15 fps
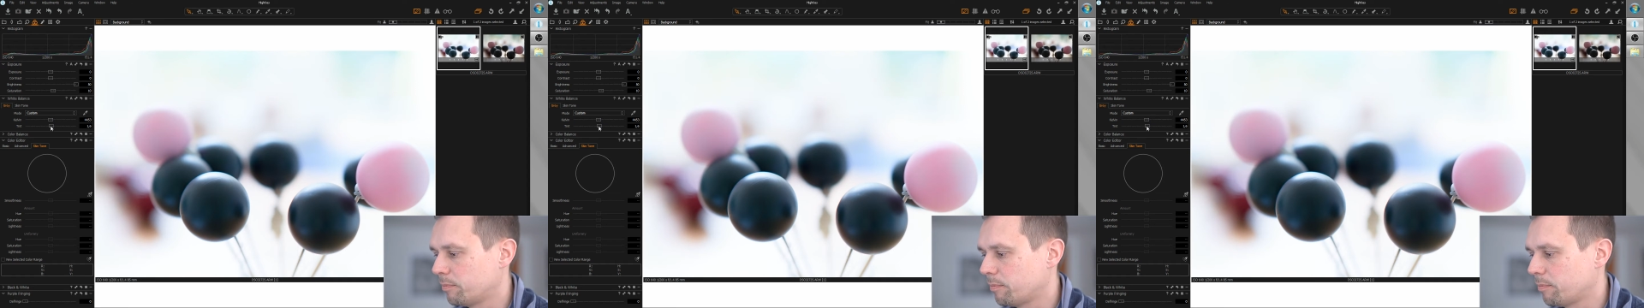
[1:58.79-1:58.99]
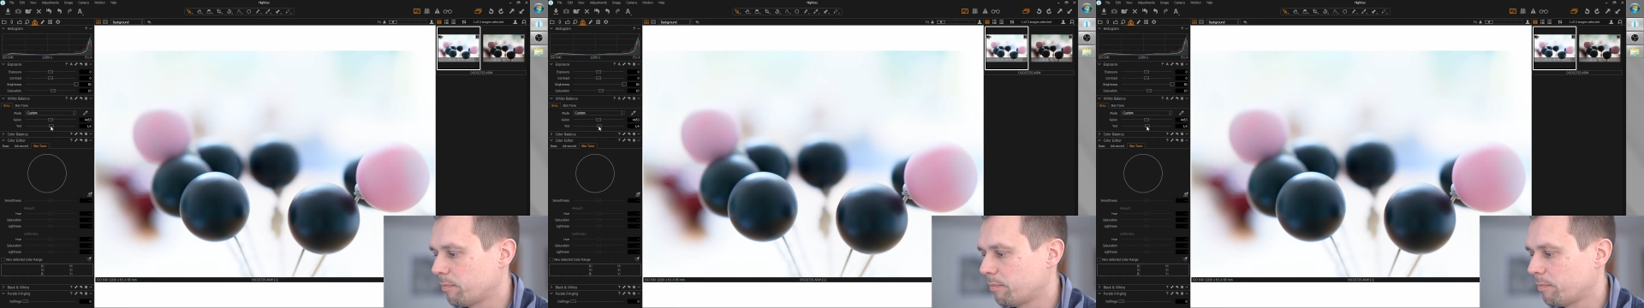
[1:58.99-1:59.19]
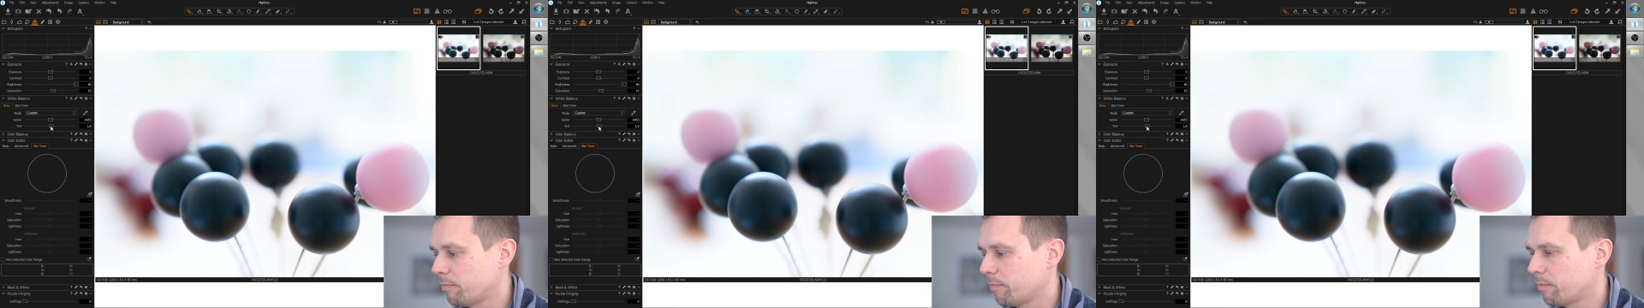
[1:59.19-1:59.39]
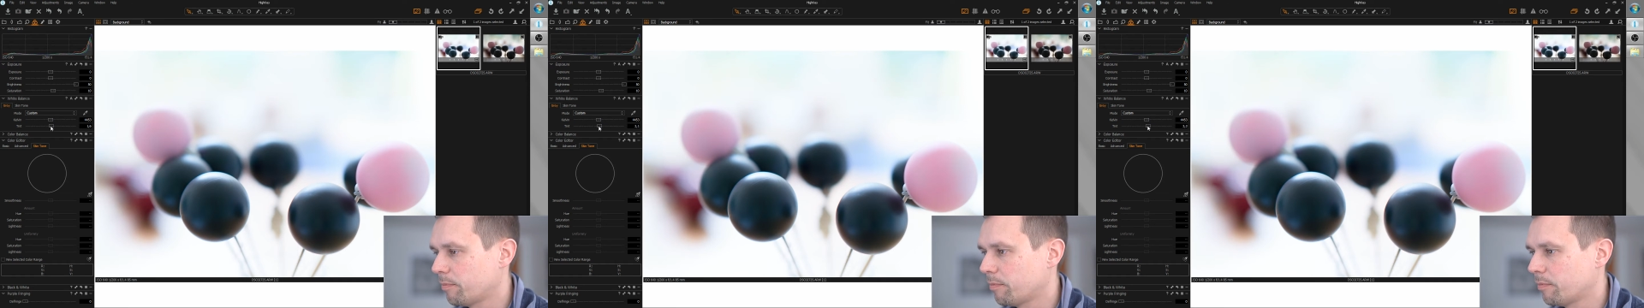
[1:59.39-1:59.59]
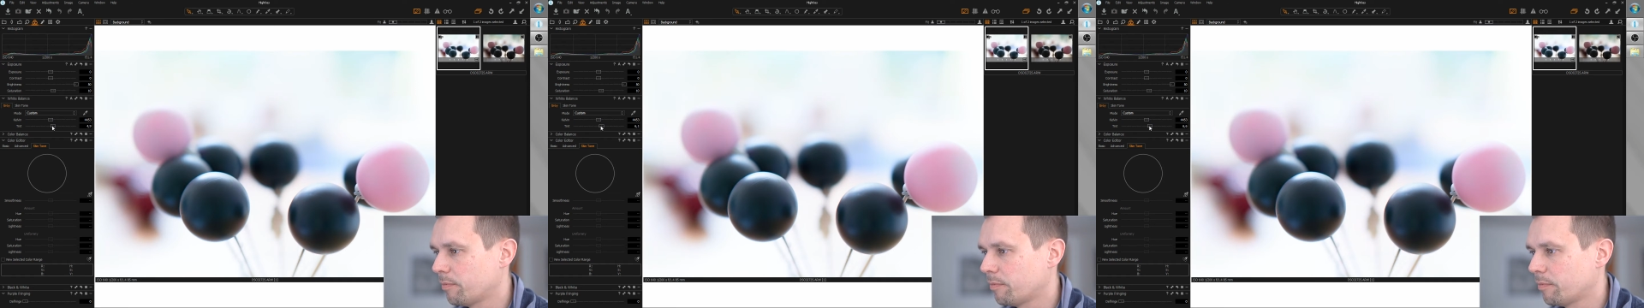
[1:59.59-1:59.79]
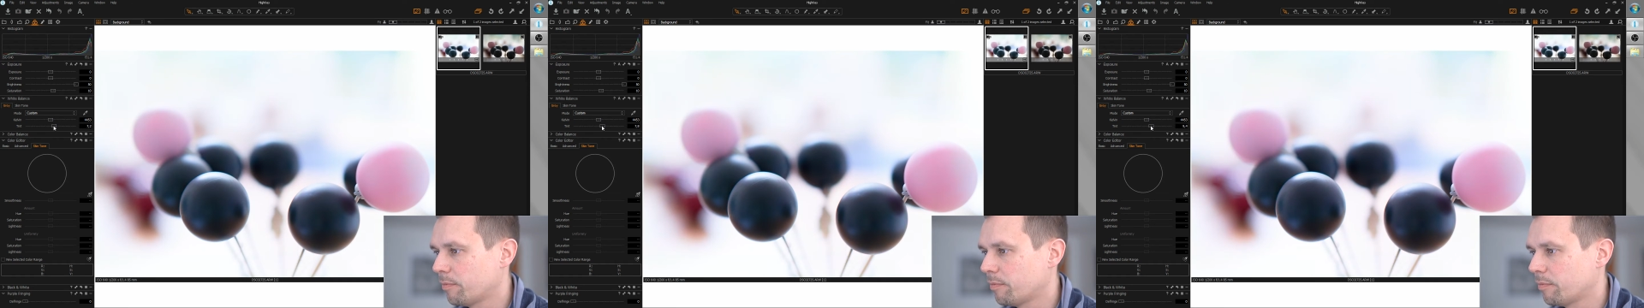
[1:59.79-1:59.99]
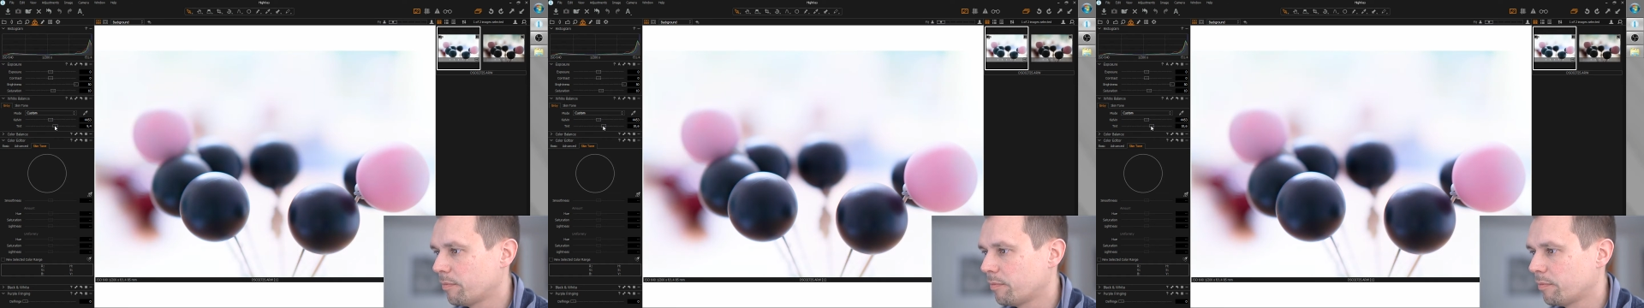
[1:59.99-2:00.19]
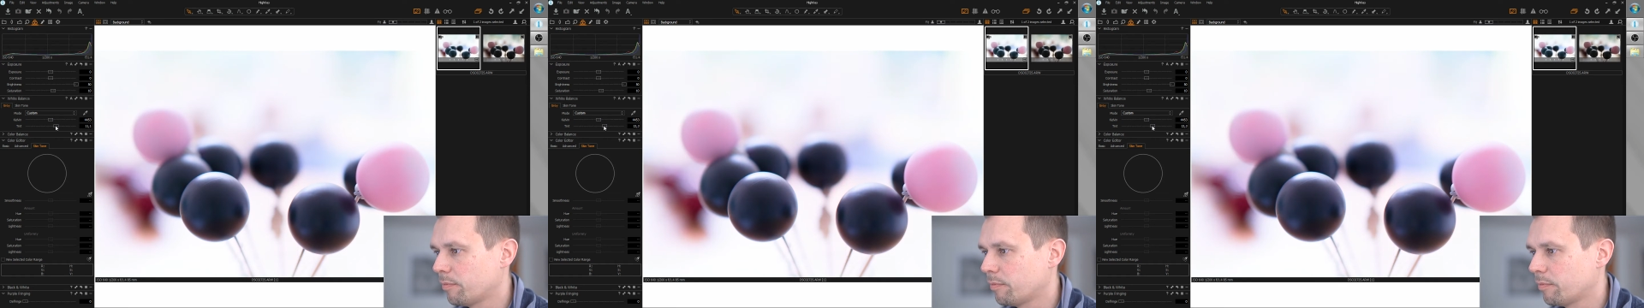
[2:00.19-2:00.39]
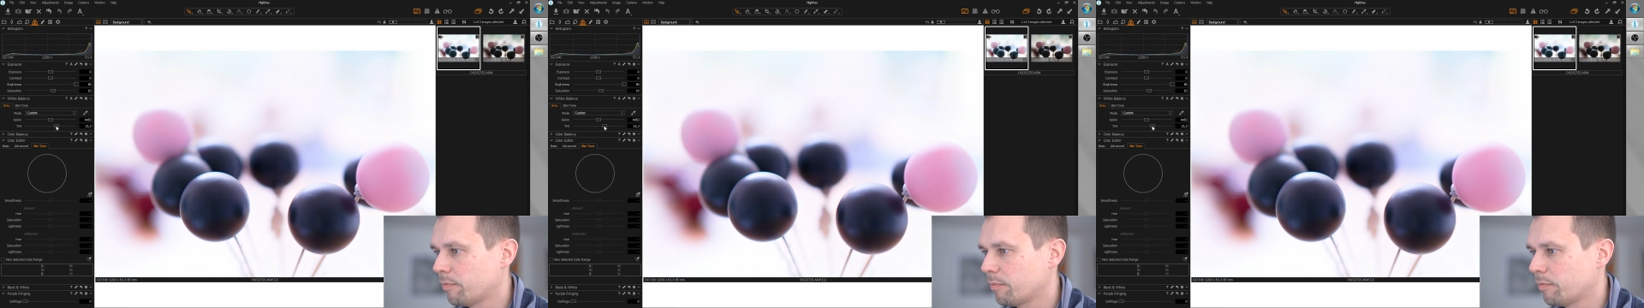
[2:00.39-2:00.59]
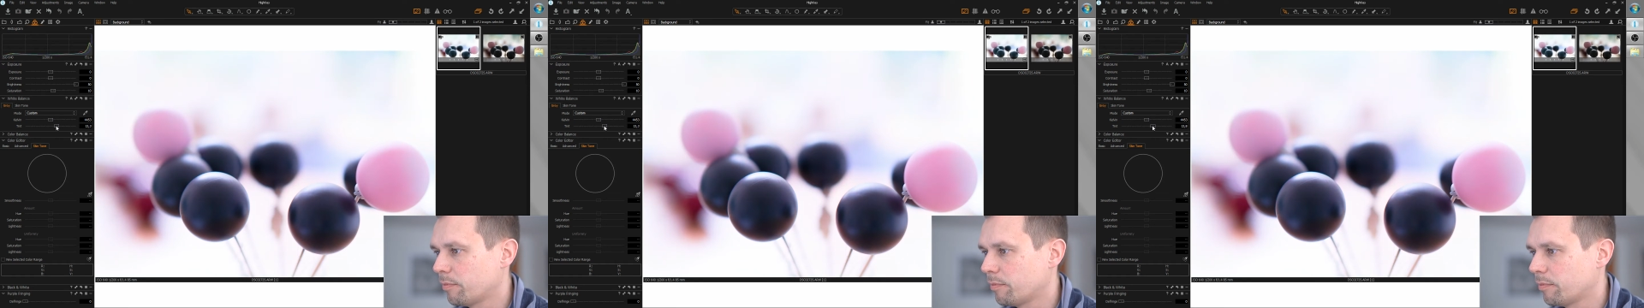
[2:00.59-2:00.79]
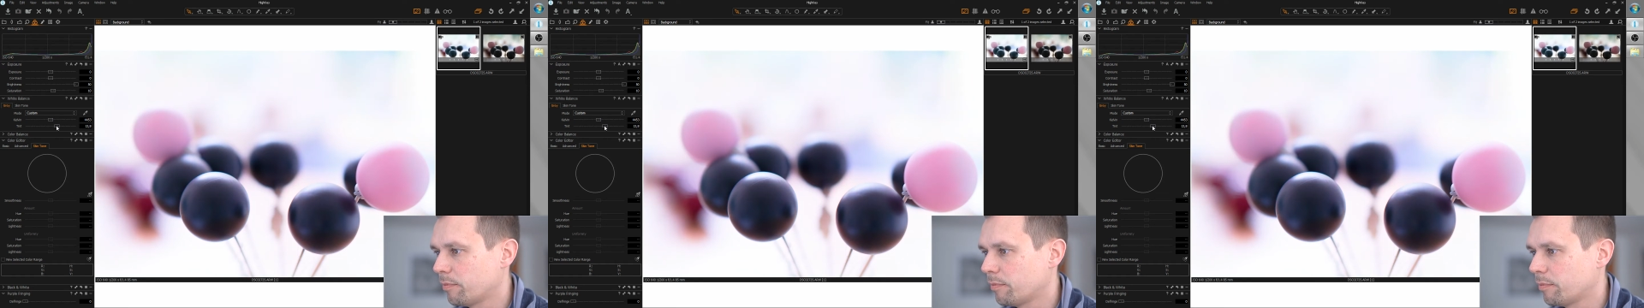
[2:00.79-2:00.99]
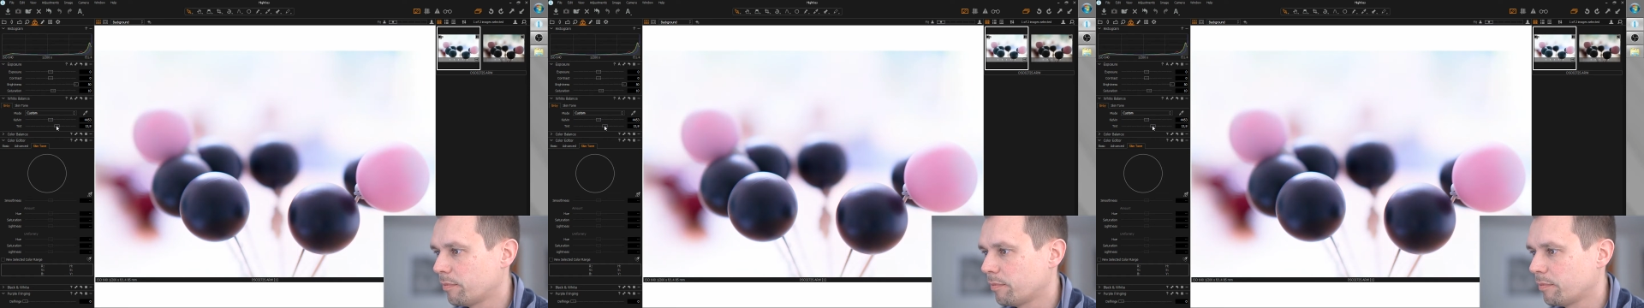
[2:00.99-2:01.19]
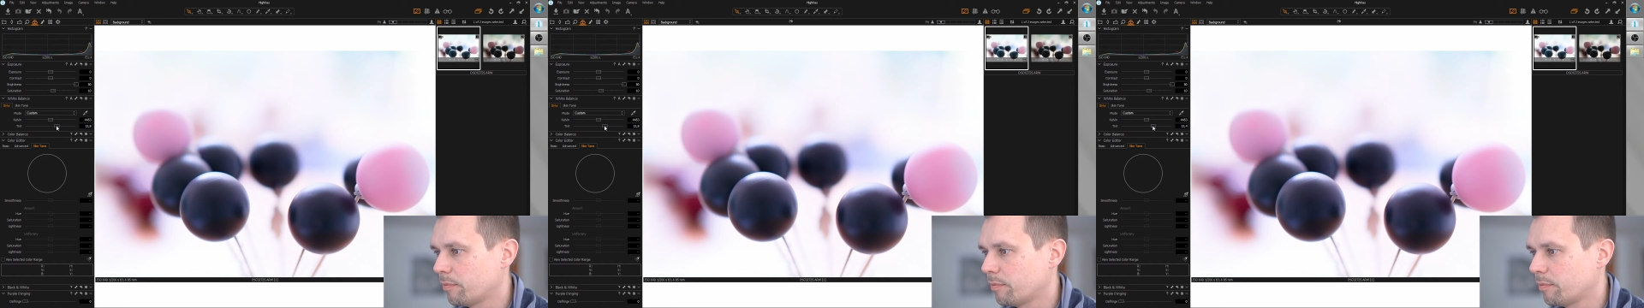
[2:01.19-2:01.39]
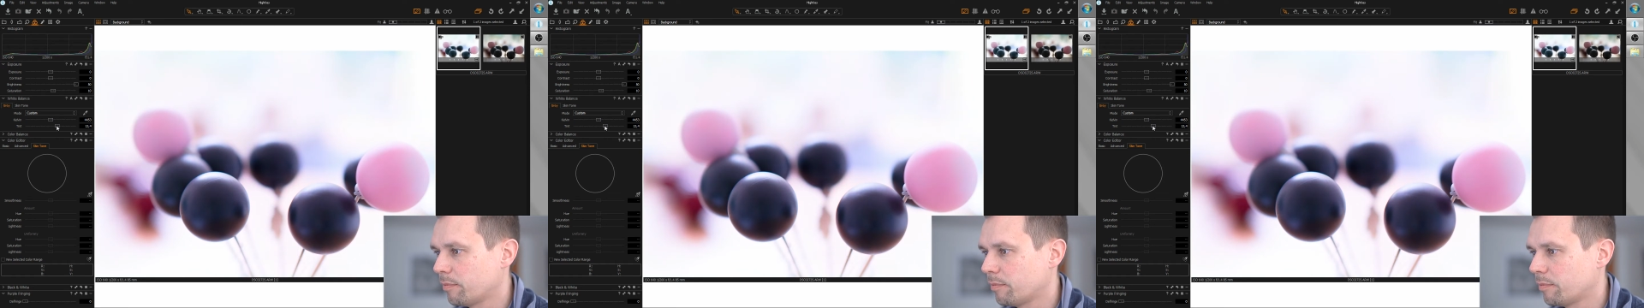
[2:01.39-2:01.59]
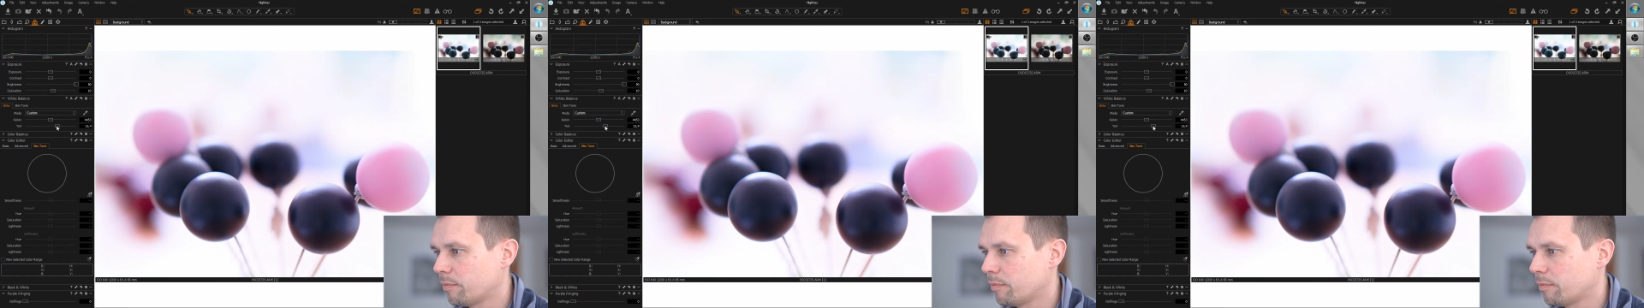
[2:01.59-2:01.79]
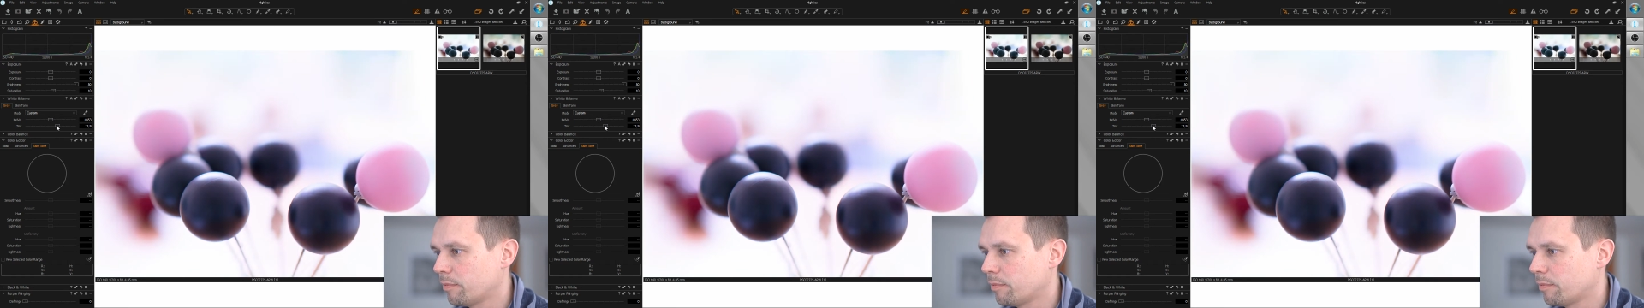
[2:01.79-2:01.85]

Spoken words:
(silence)